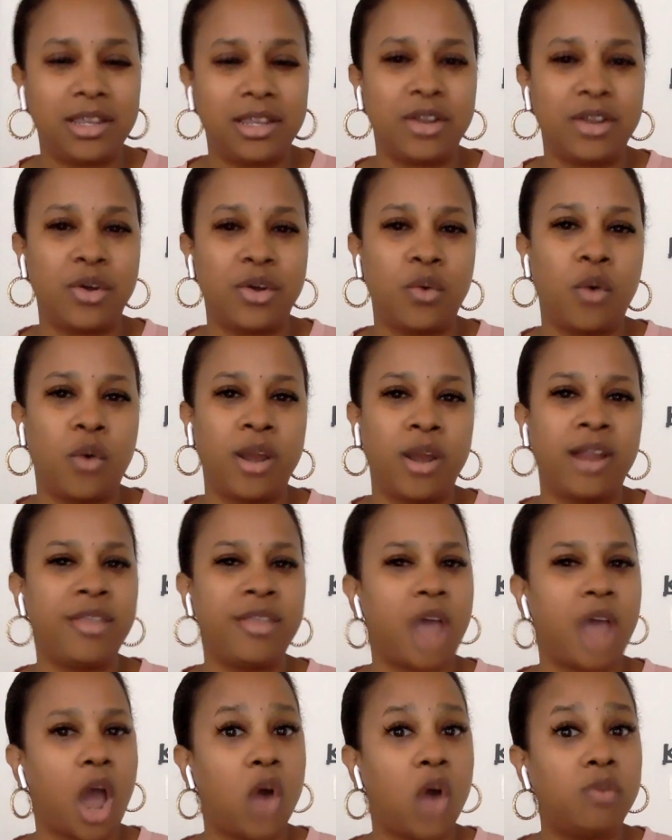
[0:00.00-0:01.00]
What are
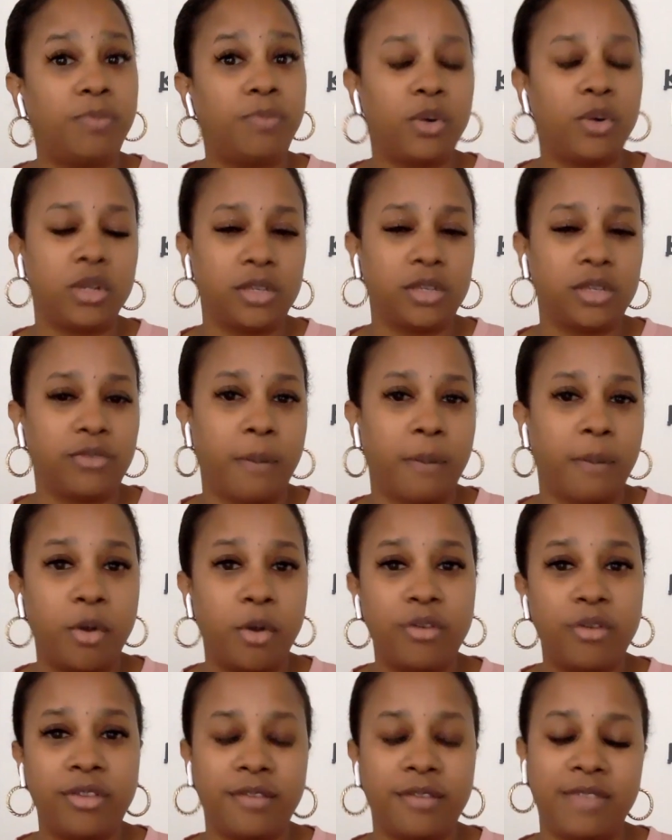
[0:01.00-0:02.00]
the outputs from
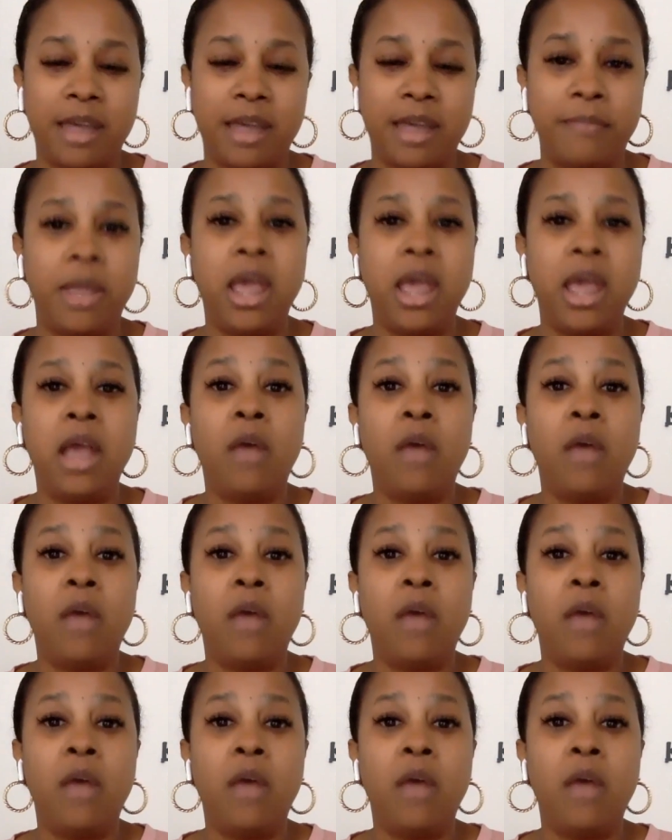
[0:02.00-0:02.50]
both of them?